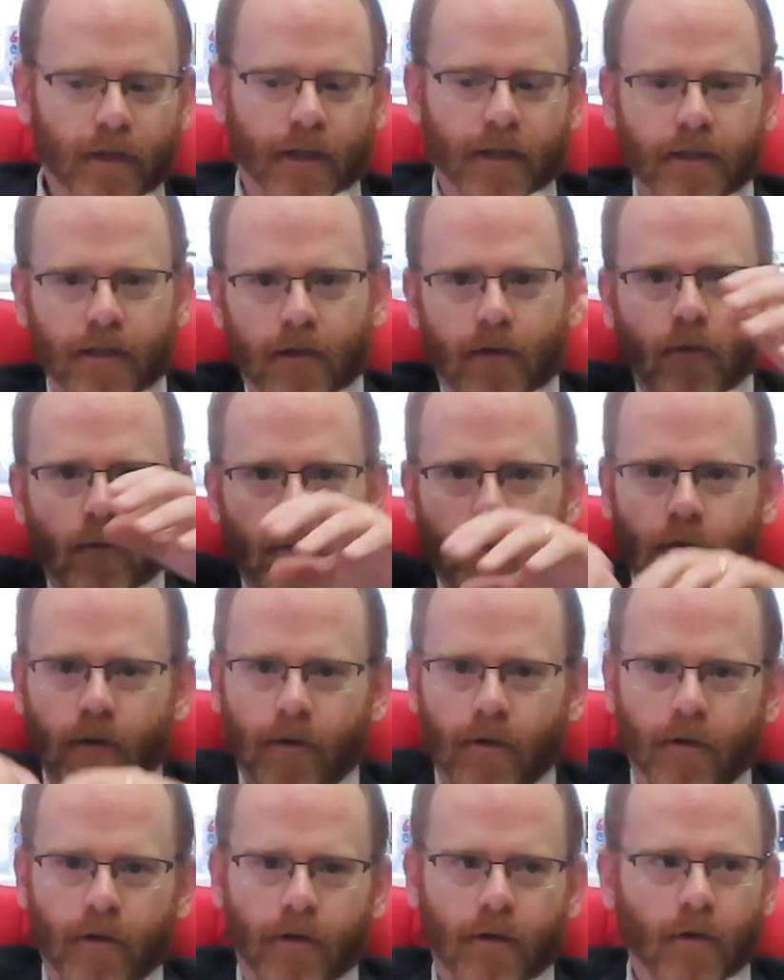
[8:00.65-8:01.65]
like,
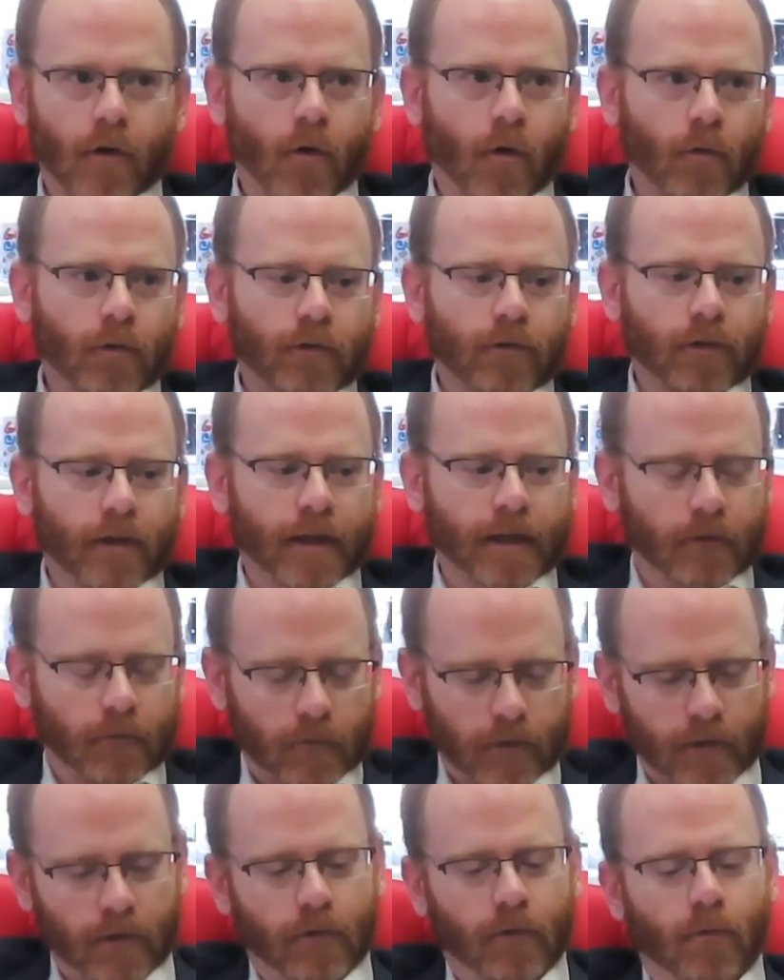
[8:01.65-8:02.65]
all these like,
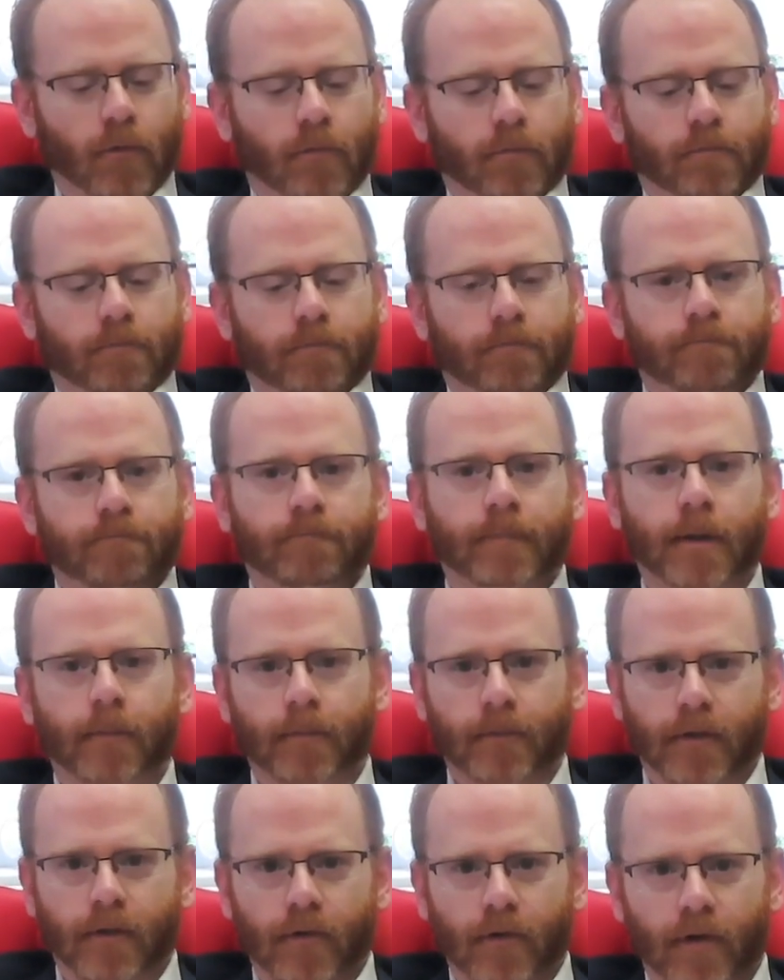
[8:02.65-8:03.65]

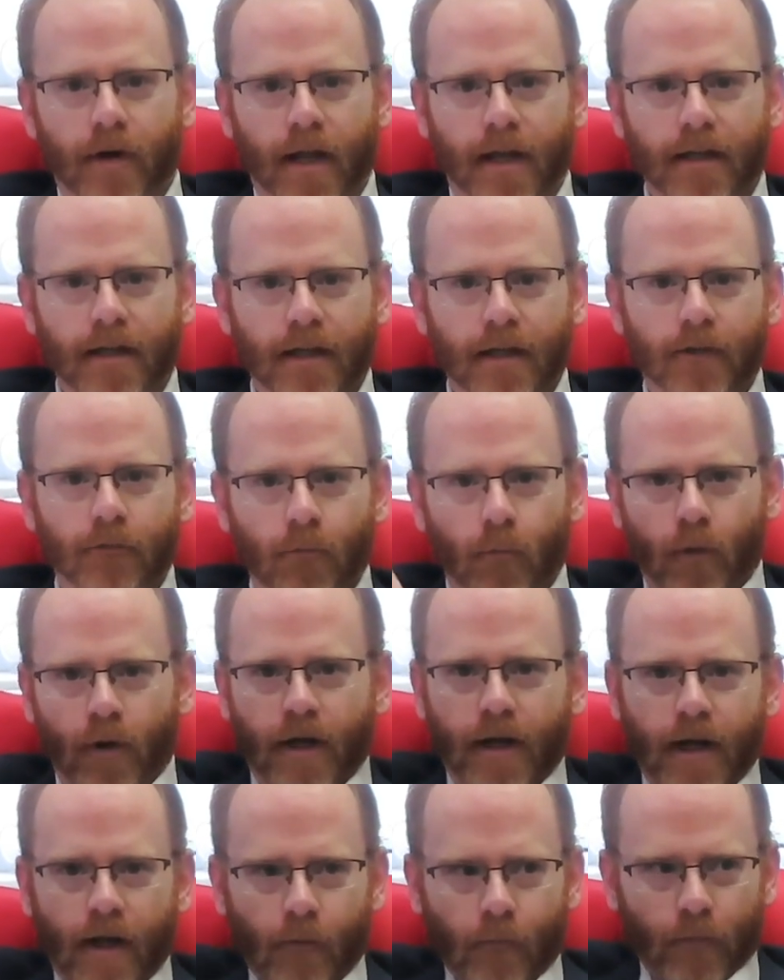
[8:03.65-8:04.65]
people in their 90s
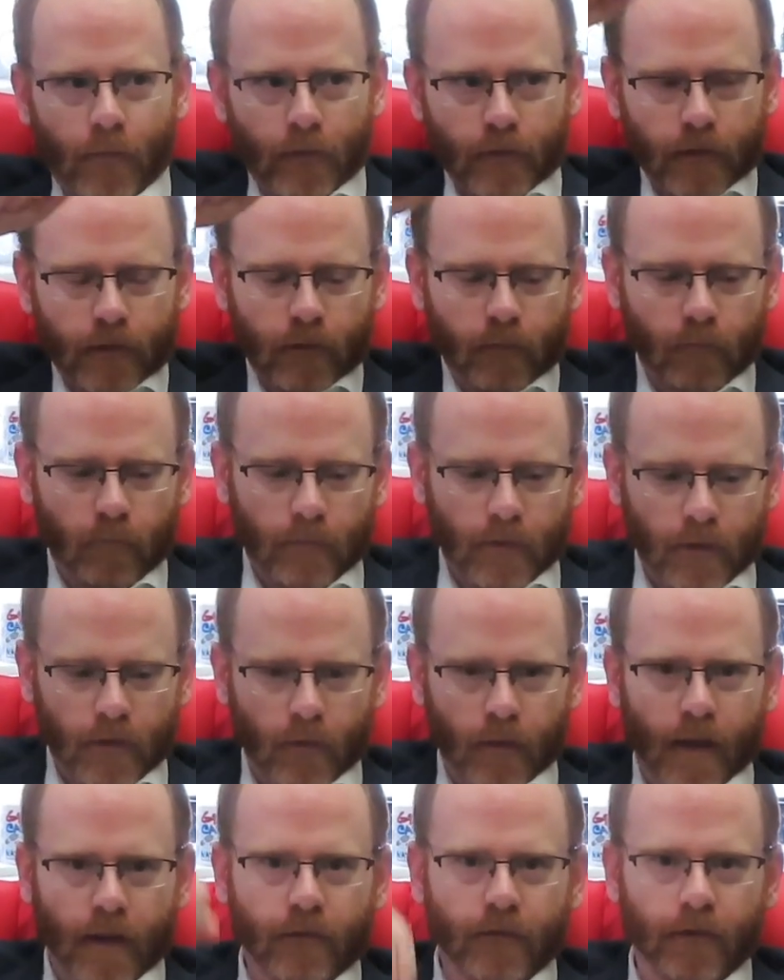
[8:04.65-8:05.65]
working out with the little,
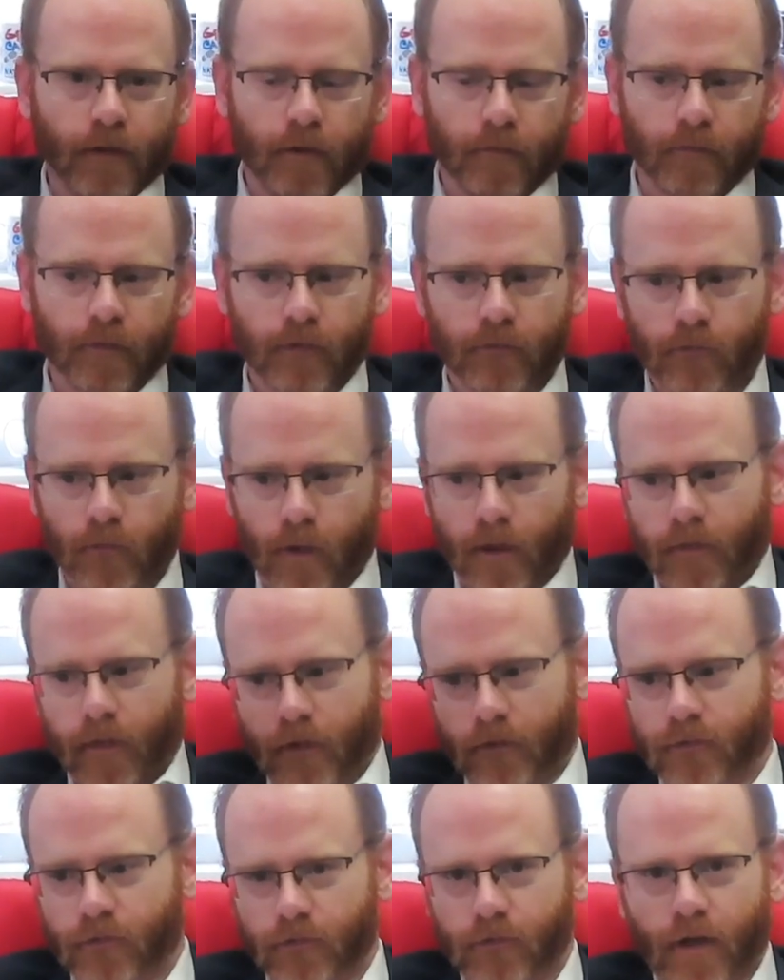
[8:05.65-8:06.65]
that stuff. And so
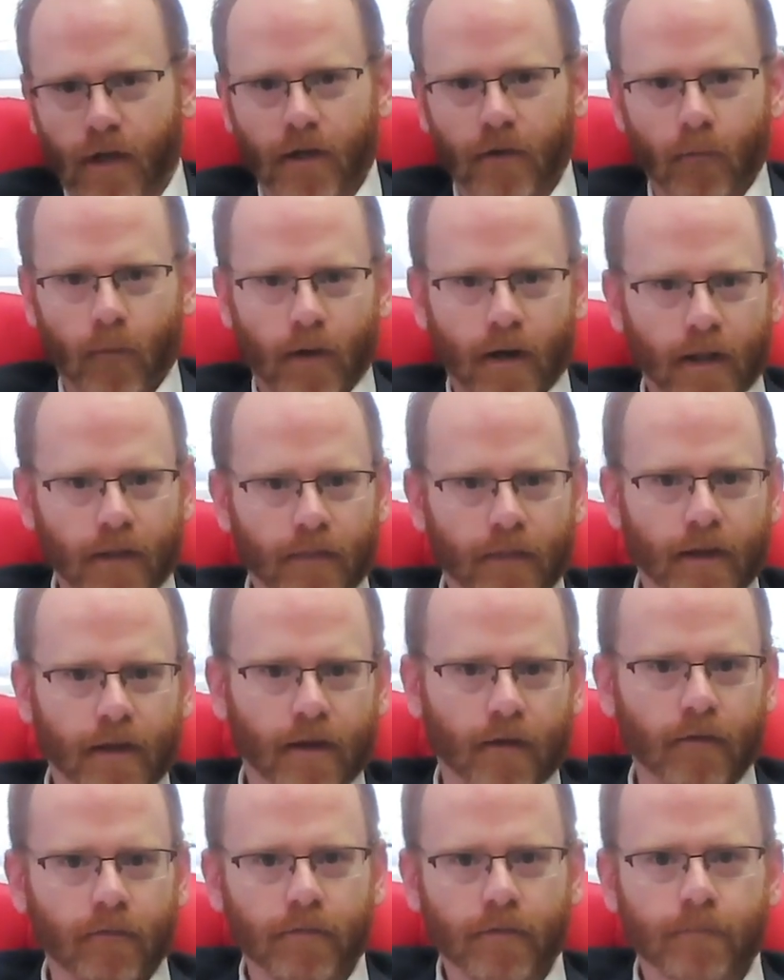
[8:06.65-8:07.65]
that's just kind of what I
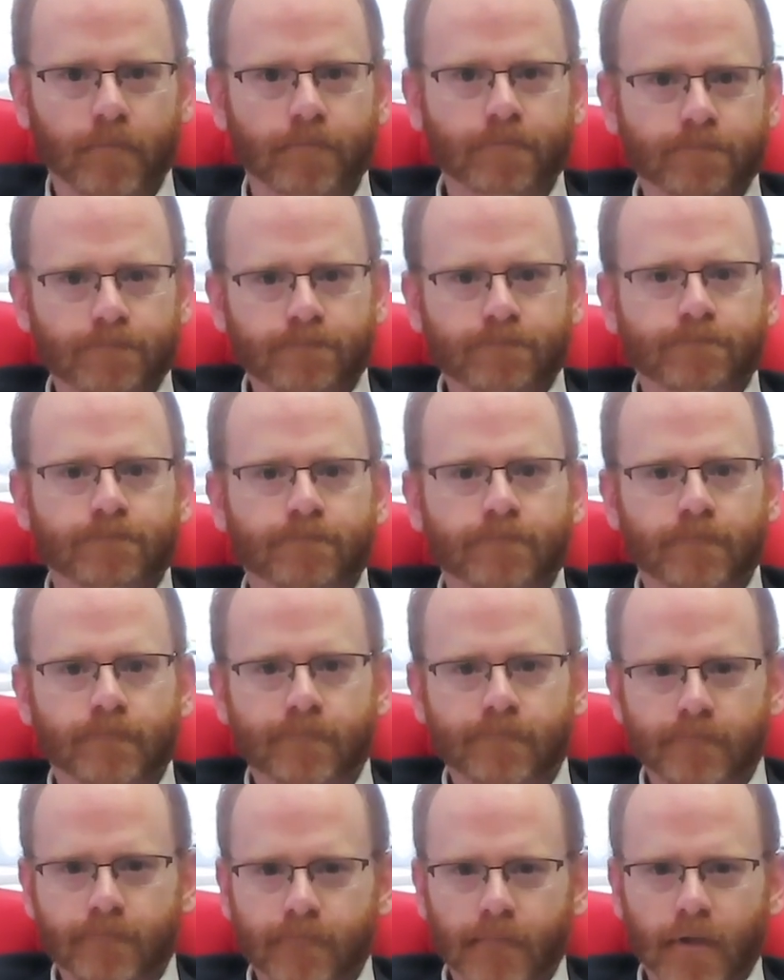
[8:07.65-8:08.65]
think of
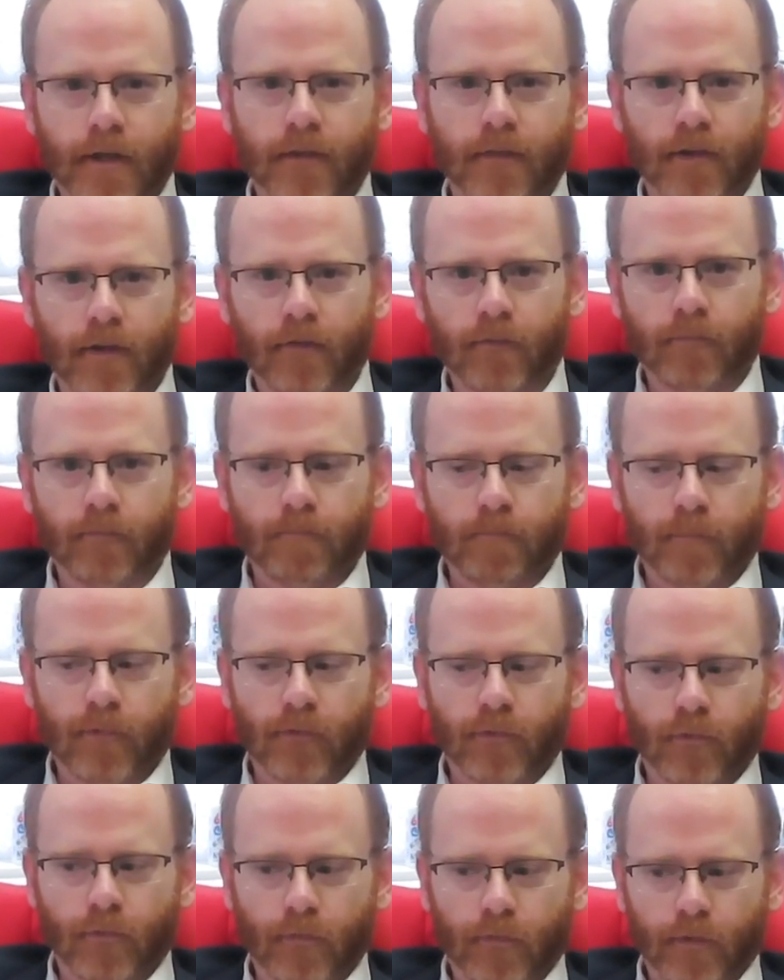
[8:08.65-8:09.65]
when I think of
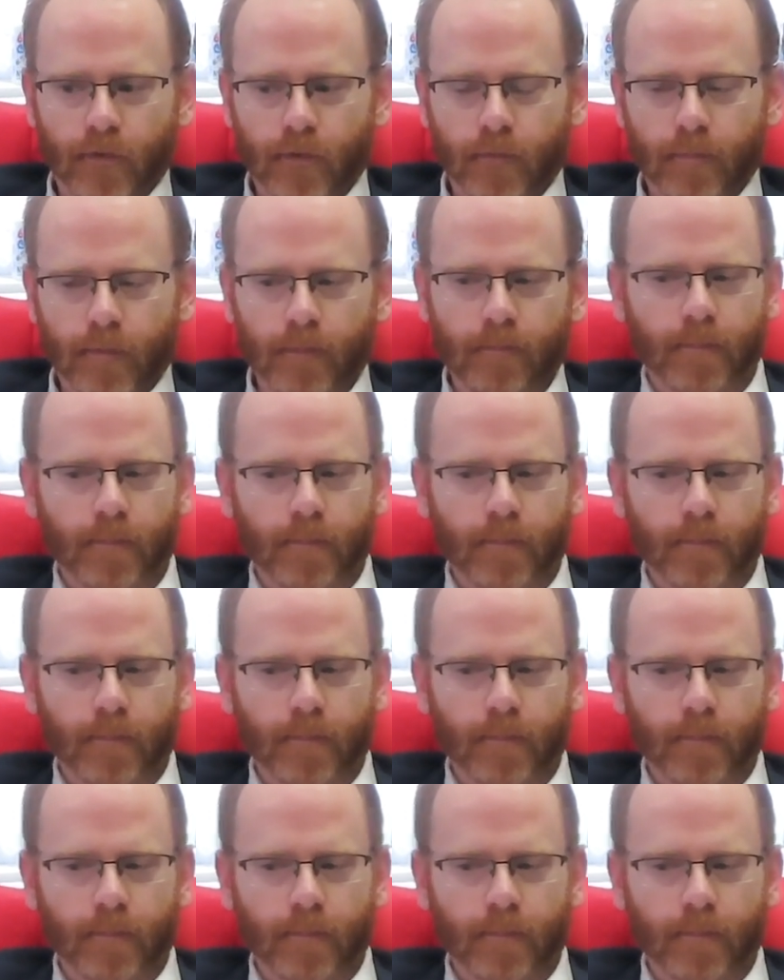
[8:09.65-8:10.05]
physical therapy.